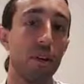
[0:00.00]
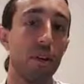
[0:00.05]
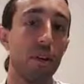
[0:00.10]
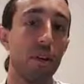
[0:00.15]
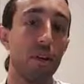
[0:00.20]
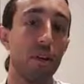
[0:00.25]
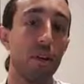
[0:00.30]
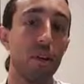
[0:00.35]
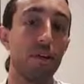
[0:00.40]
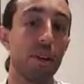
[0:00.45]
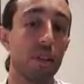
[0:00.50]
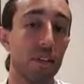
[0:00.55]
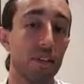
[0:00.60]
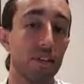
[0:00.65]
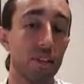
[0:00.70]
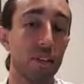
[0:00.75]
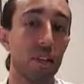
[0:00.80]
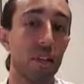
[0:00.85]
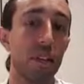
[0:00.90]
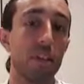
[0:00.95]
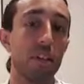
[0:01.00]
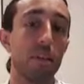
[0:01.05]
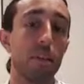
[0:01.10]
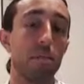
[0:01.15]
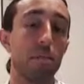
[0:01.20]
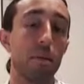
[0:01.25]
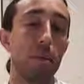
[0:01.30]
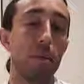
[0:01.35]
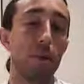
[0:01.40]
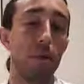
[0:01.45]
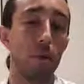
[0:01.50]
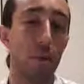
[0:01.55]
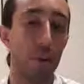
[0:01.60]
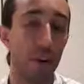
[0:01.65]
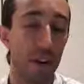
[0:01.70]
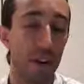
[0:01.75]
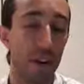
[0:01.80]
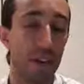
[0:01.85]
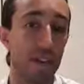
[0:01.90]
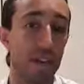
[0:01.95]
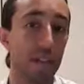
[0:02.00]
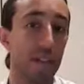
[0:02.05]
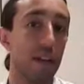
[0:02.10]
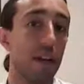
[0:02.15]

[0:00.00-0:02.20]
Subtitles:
People are concerned, people are worried,